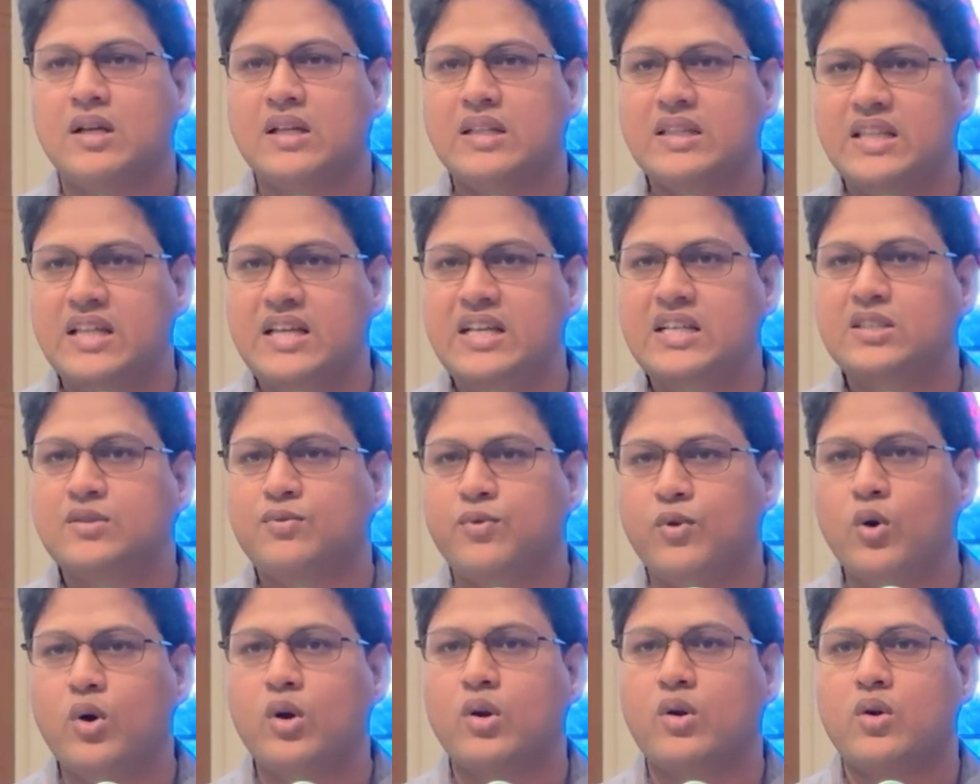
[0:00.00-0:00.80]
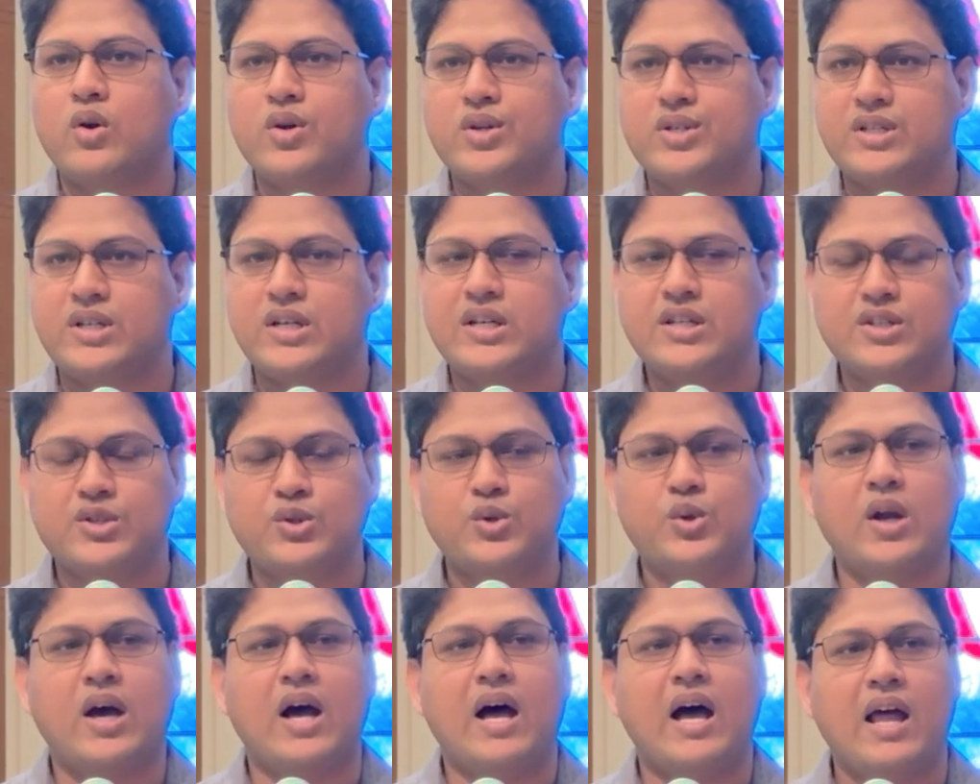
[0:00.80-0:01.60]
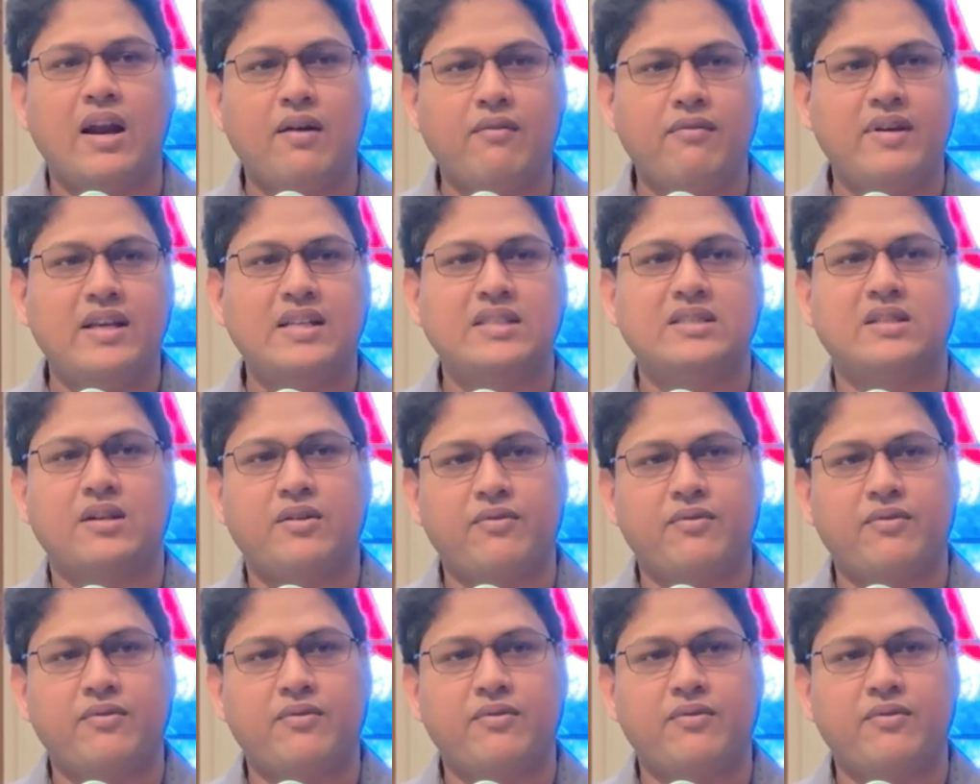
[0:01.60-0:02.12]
These four questions should always